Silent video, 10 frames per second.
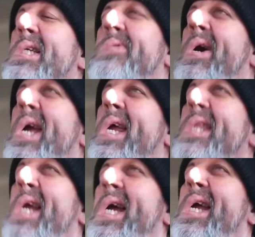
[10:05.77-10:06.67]
doesn't want
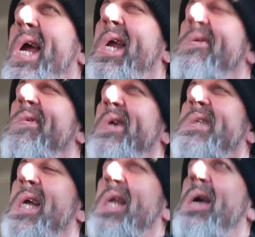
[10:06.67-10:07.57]
anything. I even
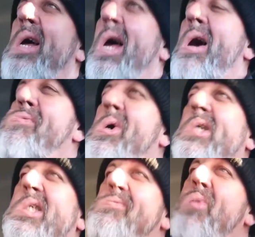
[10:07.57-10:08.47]
said I'll put
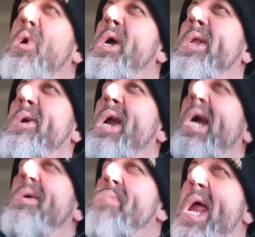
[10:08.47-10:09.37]
a spoiler
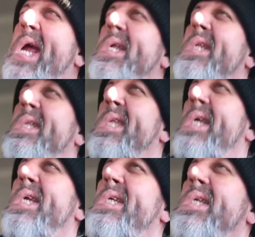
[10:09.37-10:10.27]
on the back of the
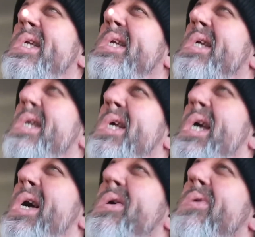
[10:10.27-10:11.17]
thing.
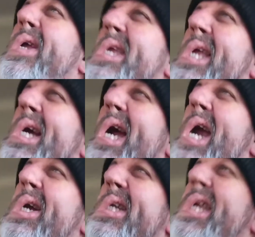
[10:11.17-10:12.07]
I'll go get you an
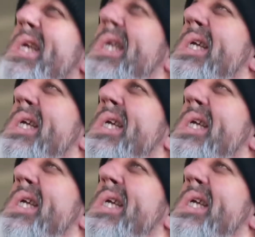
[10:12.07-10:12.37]
RT